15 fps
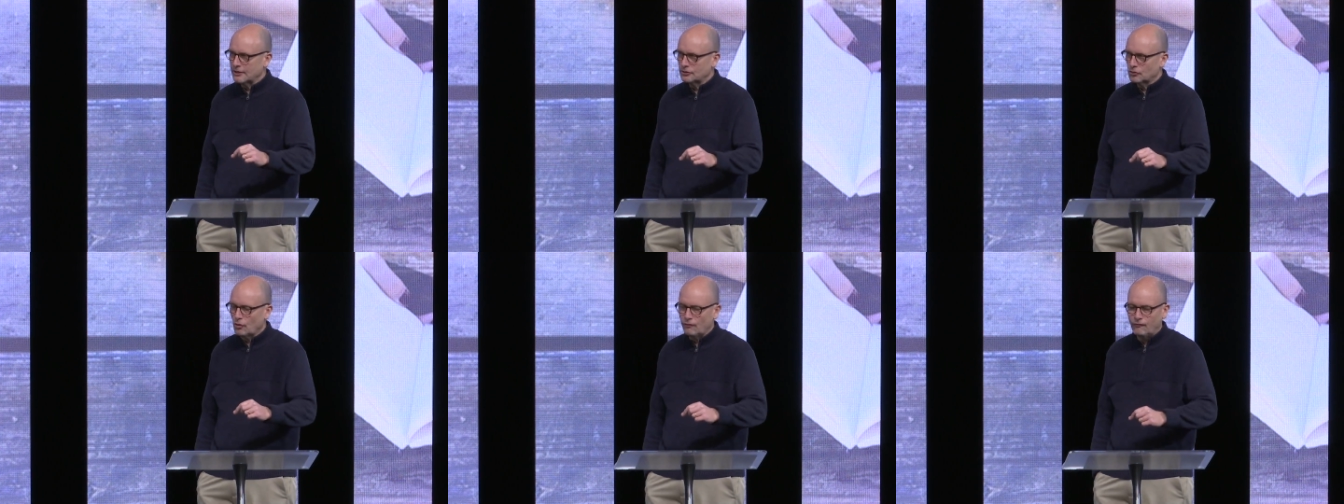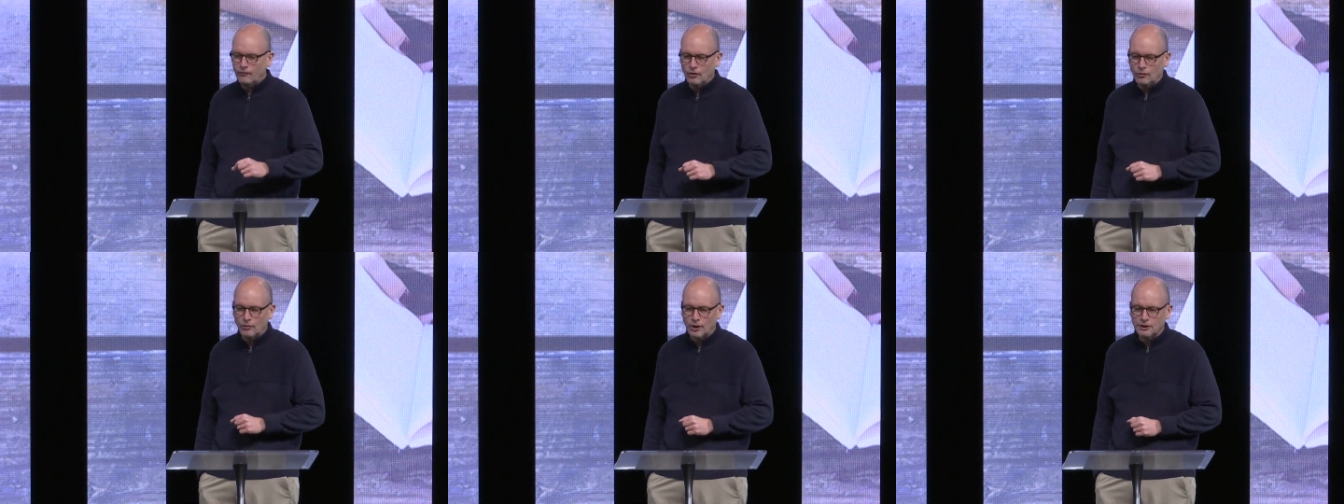this whole
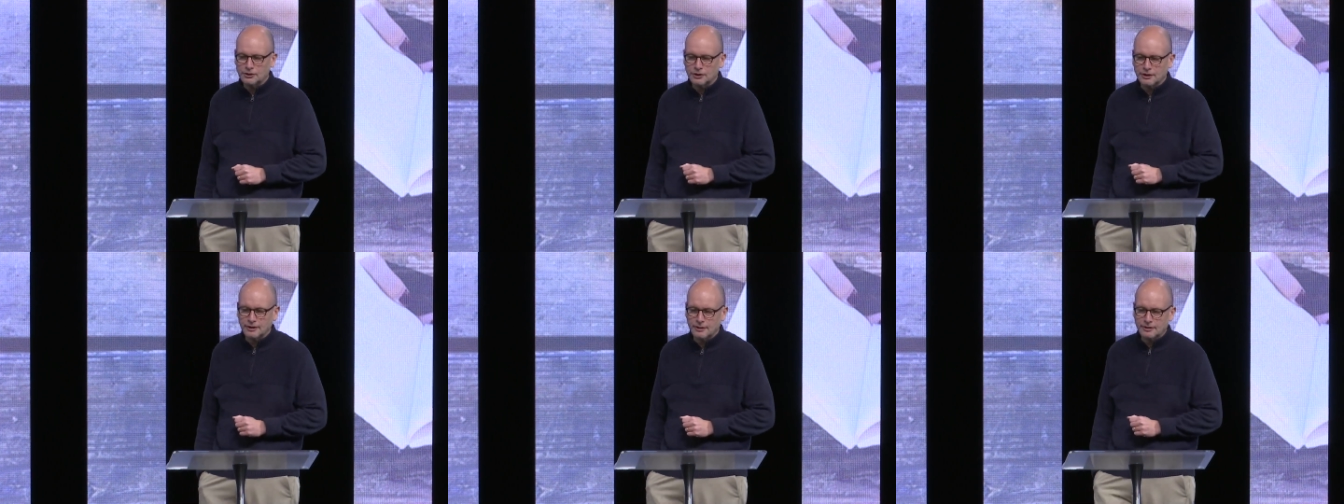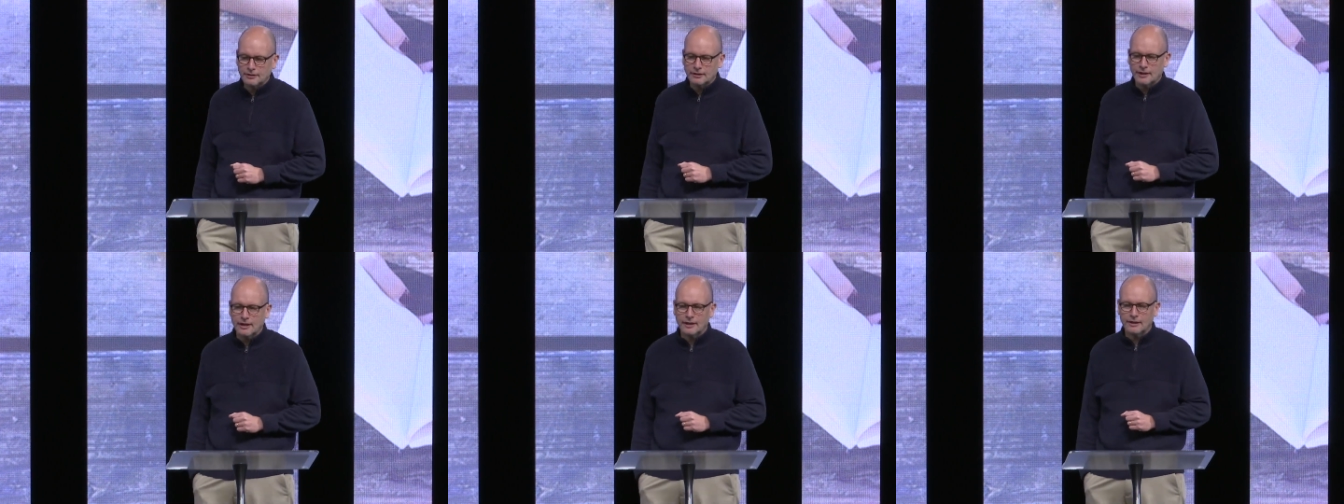foot washing
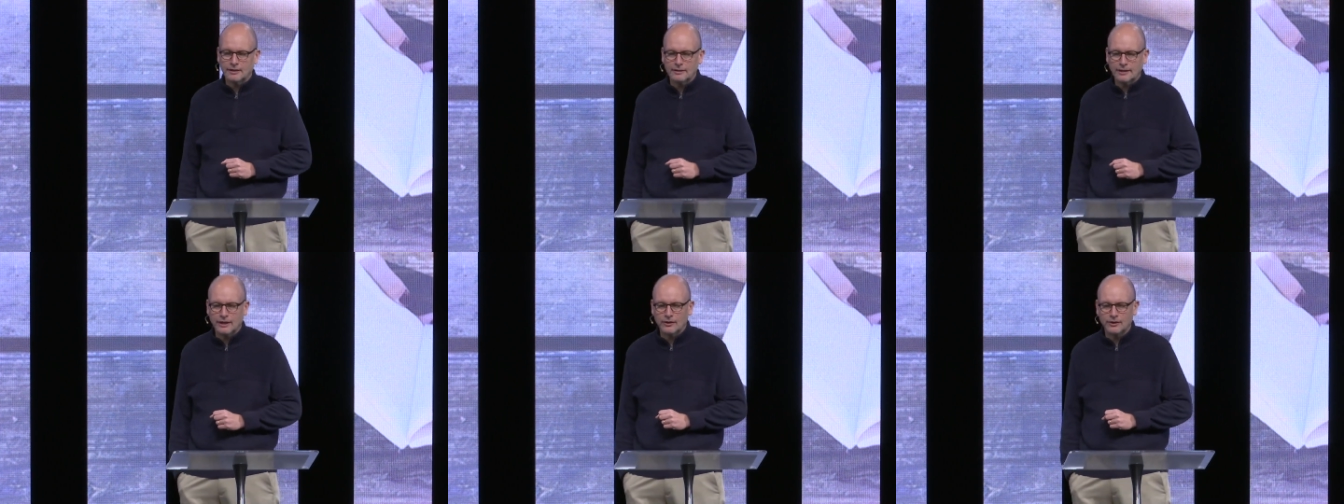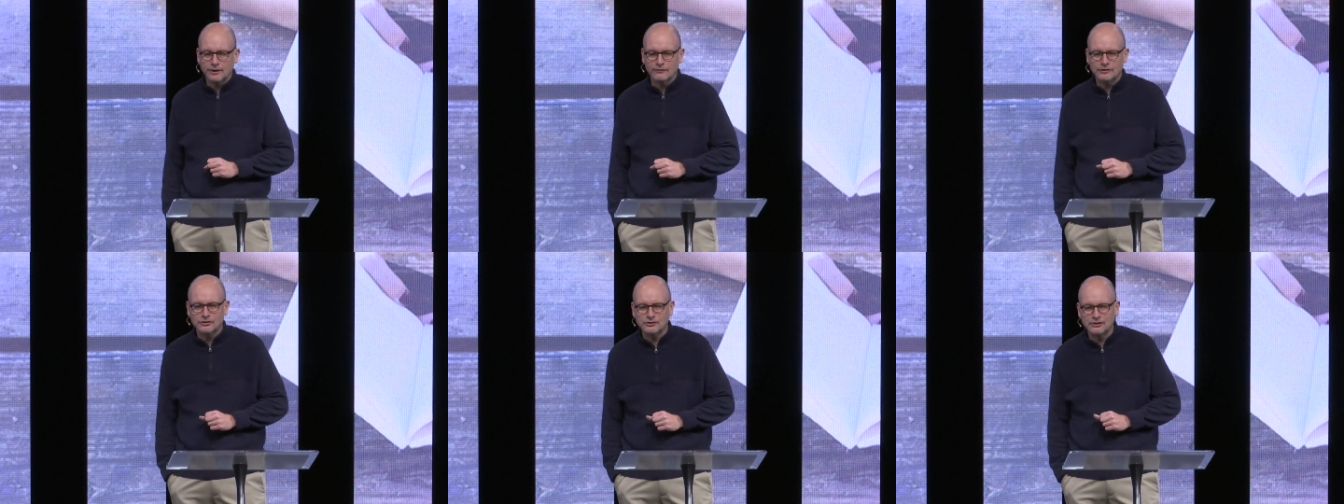uh,
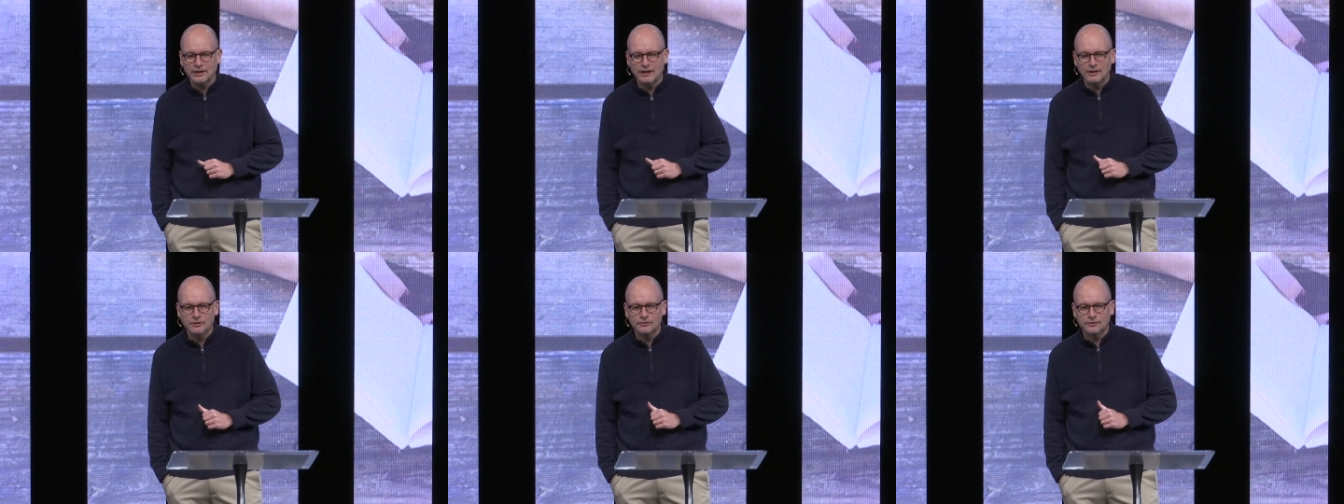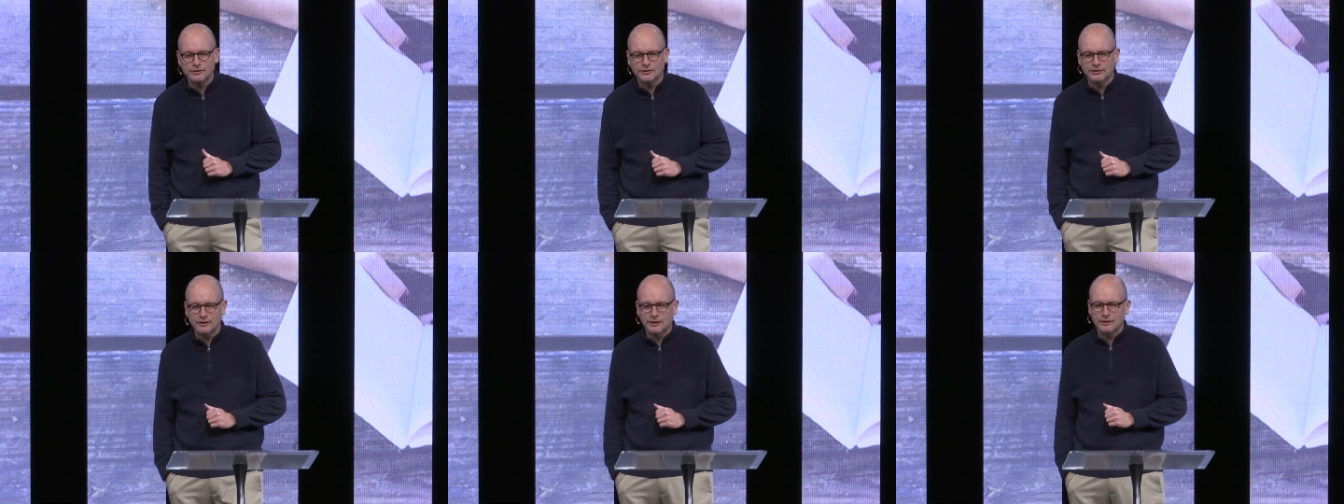narrative is
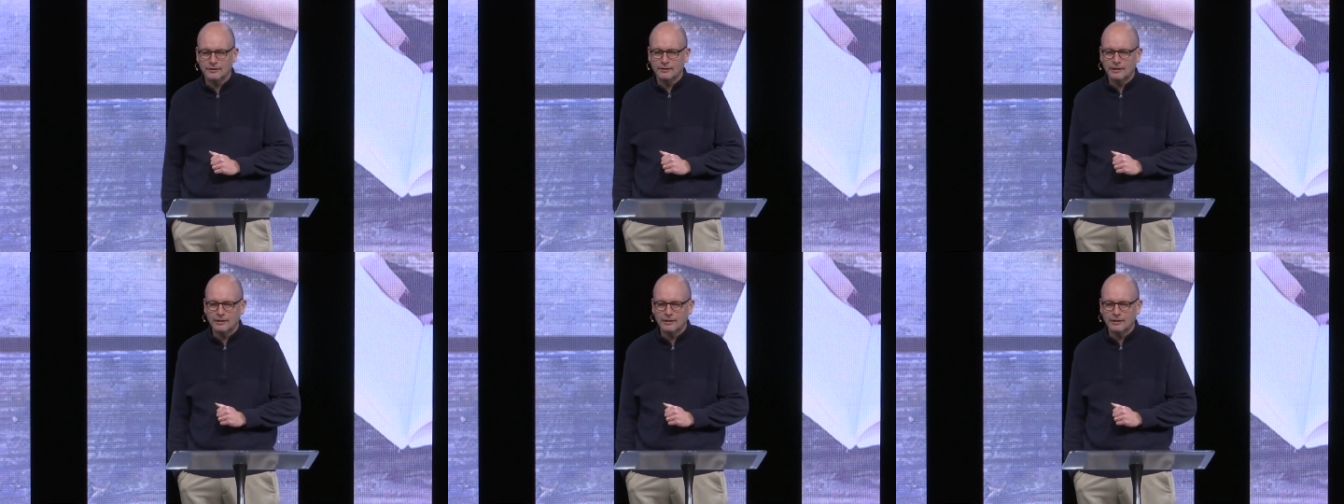interested,